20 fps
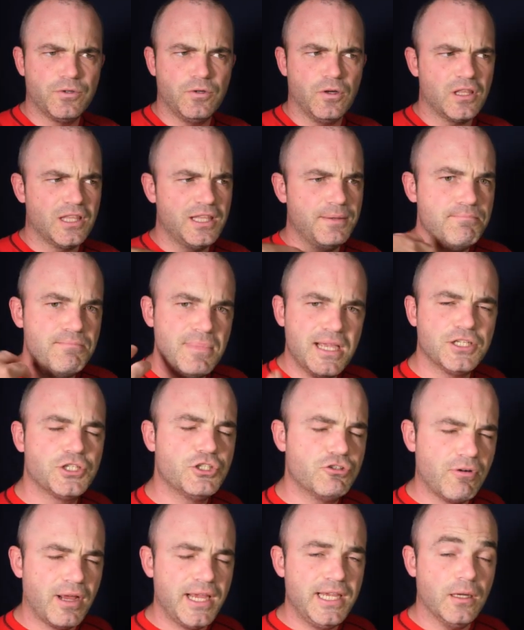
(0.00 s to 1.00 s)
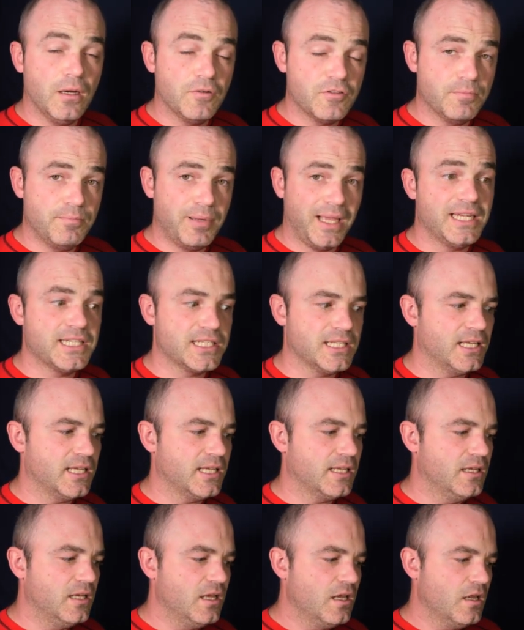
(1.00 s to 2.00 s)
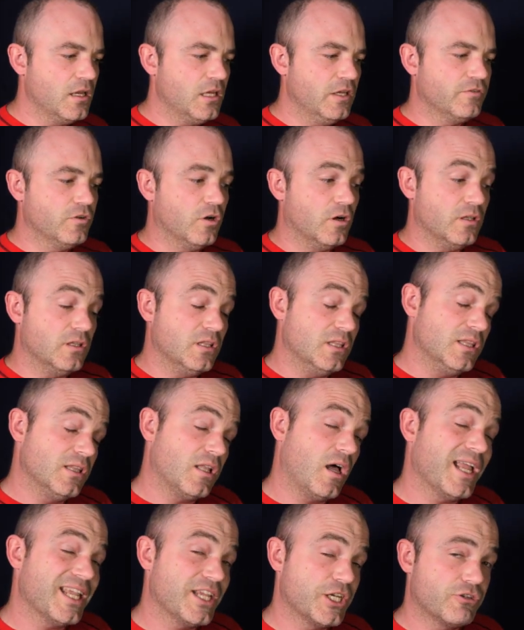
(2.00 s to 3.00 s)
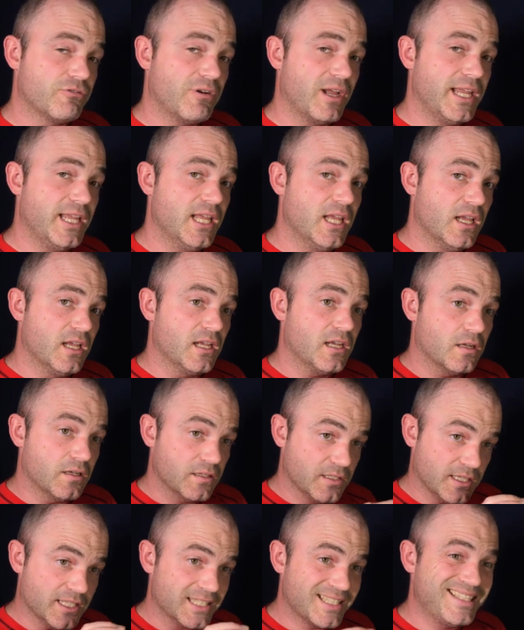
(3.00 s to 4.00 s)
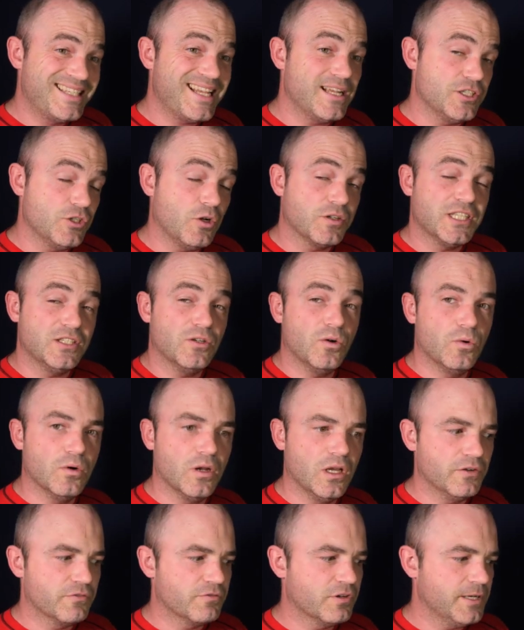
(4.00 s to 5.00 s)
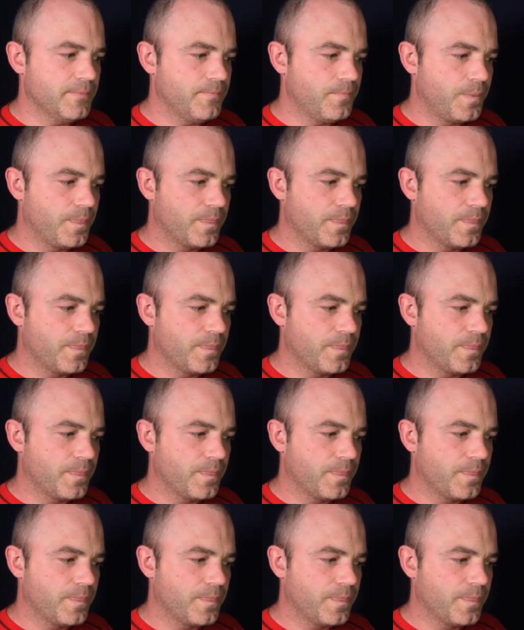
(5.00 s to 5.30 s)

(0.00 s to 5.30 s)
we've got the mid grey of the base layer. You've got a light grey kind of dotted all over it.